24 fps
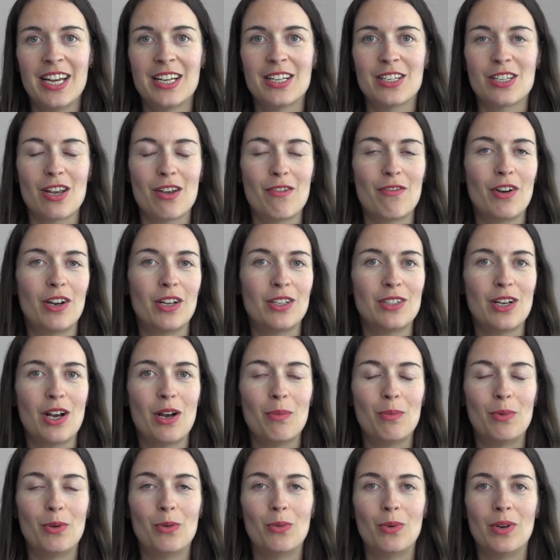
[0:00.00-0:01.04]
So for
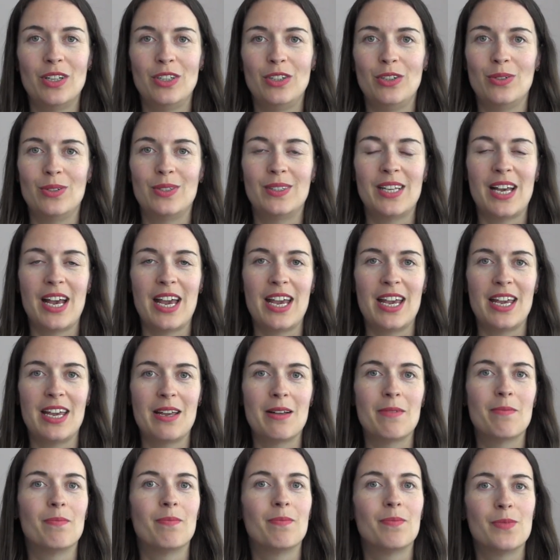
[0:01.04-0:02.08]
example, when you
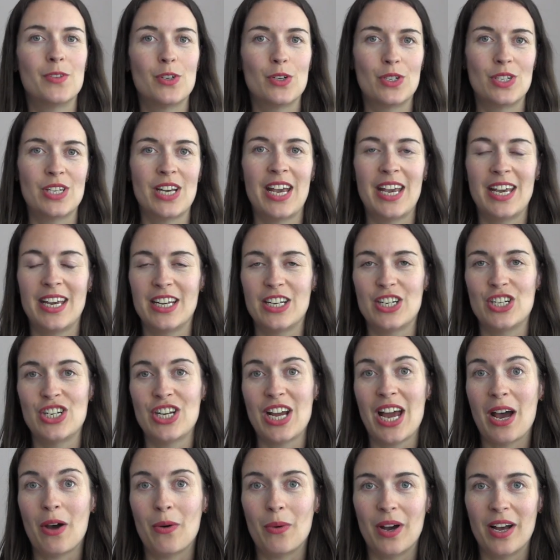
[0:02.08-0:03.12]
say to take a
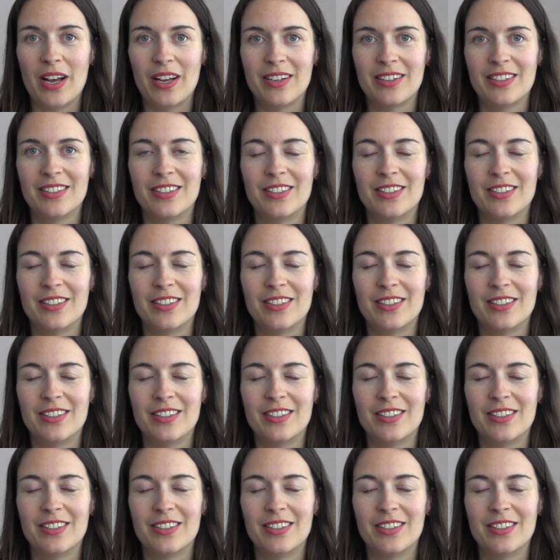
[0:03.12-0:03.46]
shower,